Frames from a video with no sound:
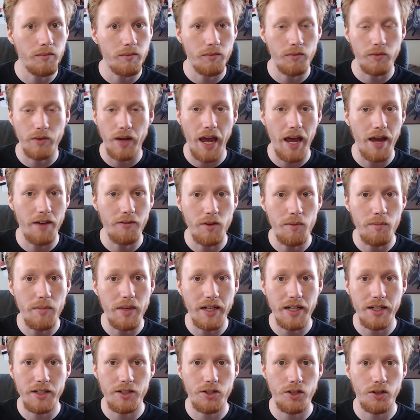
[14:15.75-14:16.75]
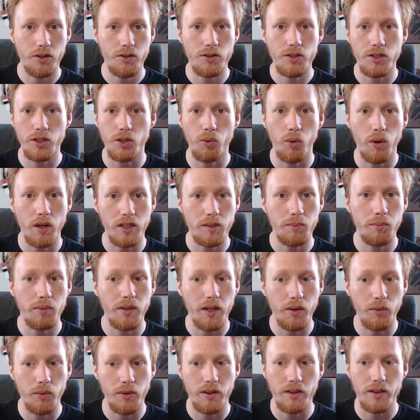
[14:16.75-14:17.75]
heavy miniatures? Do you want to
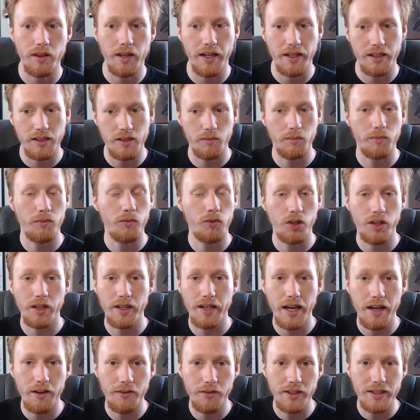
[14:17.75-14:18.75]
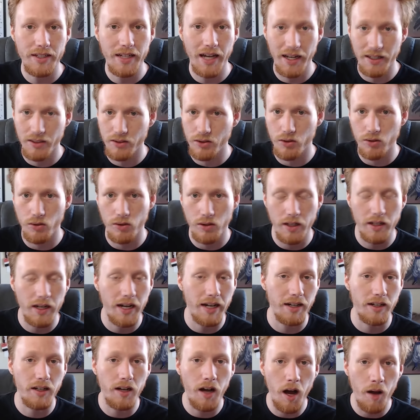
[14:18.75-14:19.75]
play with like some really heavy tactical
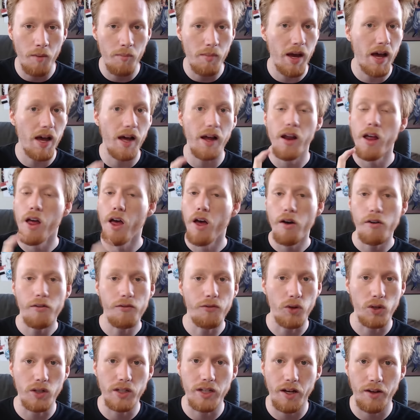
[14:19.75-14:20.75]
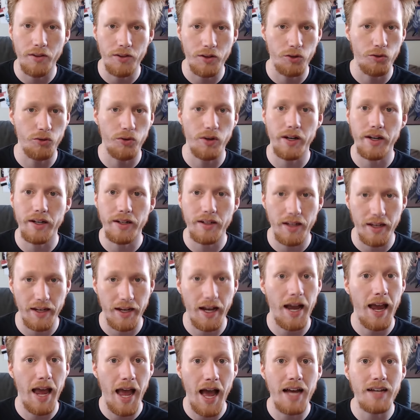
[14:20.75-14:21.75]
kind of combat, fully on the grid? Like,
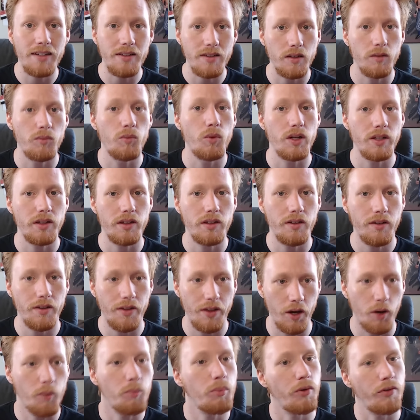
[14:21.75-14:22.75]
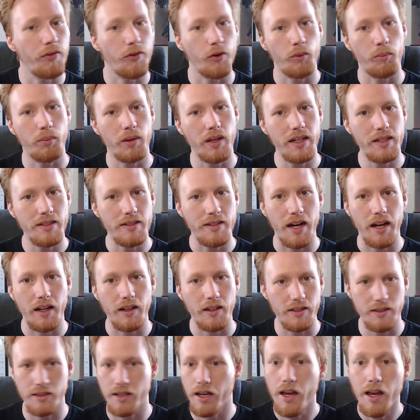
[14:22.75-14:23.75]
I asked them what their preferred
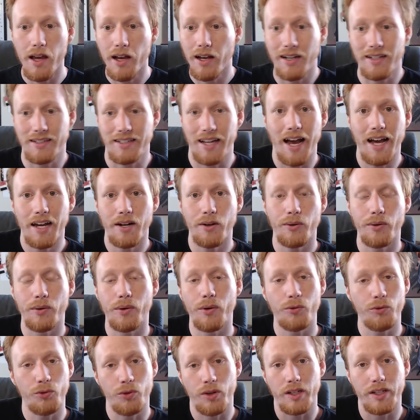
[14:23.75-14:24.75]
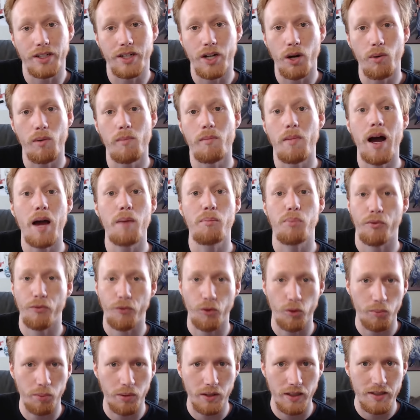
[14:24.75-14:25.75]
playstyle is, because I don't really know what my
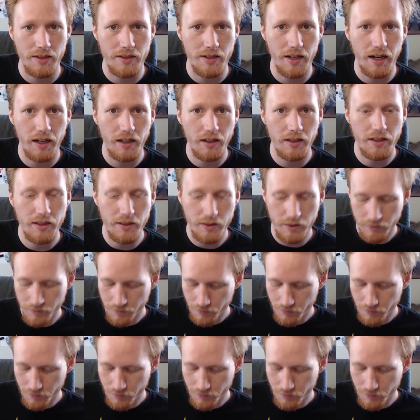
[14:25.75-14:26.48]
preferred playstyle is.